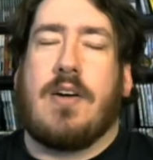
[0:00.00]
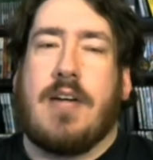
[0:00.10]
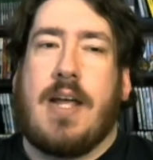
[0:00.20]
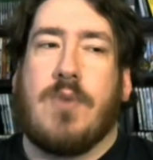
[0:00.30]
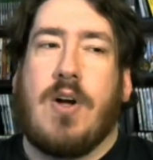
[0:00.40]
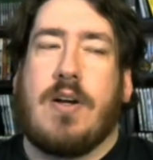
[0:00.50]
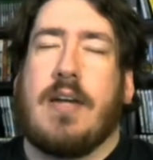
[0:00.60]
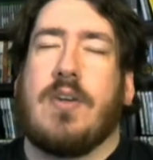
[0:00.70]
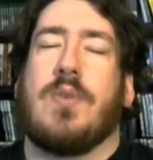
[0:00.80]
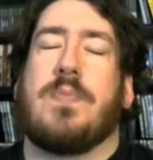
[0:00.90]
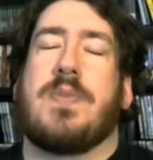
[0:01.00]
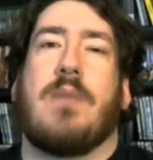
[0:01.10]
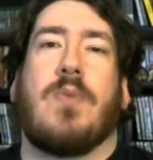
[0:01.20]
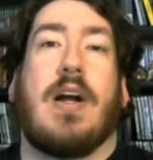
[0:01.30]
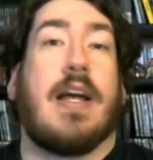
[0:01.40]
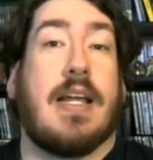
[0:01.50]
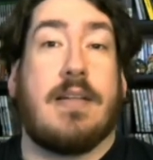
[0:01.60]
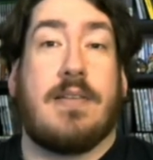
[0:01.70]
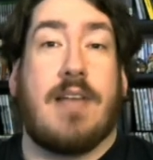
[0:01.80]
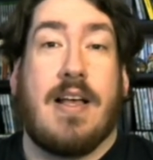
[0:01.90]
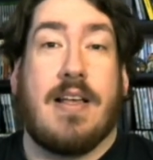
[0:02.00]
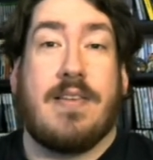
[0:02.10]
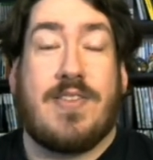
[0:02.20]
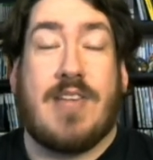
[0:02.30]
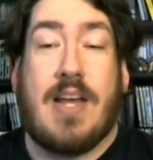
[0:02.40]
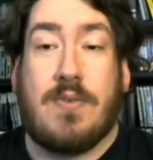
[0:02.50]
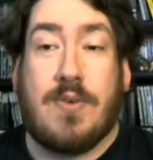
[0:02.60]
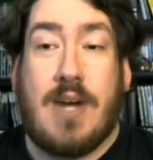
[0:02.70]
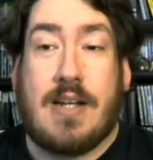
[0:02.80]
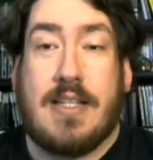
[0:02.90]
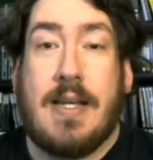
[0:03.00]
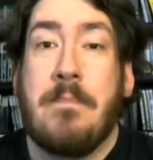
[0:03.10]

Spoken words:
name wrong, I hope somewhere I get it said correctly.